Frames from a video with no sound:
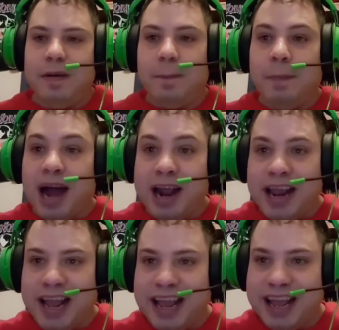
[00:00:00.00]

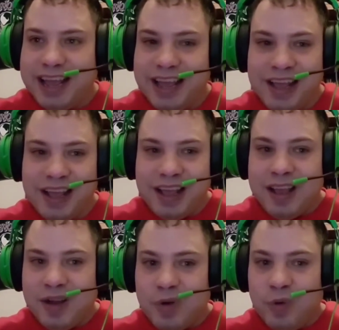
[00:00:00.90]
My
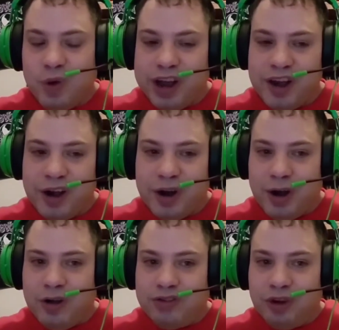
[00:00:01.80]
winner
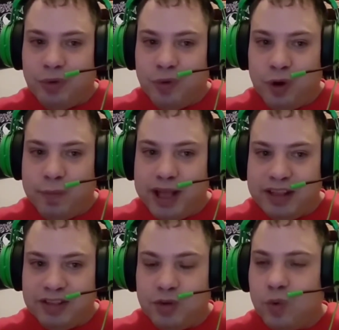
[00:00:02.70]
of the
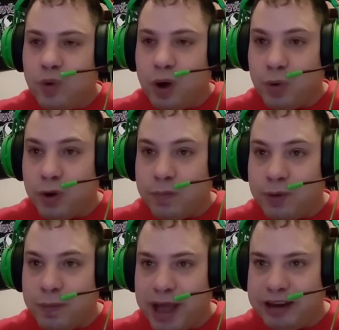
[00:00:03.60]
Women's Royal
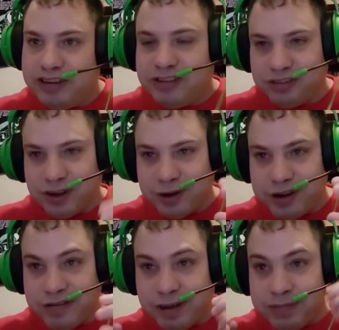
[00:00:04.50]
Rumble match.
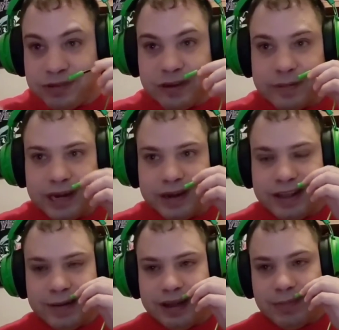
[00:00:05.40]
Sorry if I'm screaming
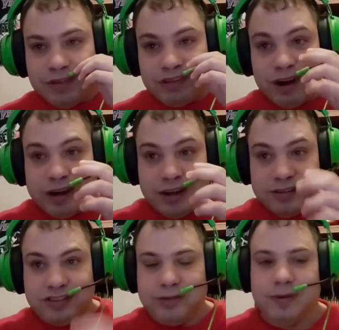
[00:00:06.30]
again. I'm trying
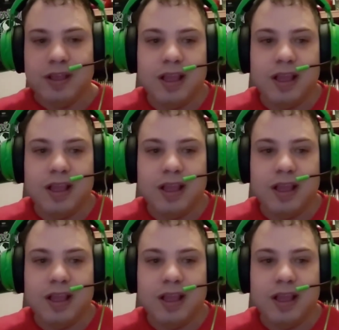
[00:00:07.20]
not to.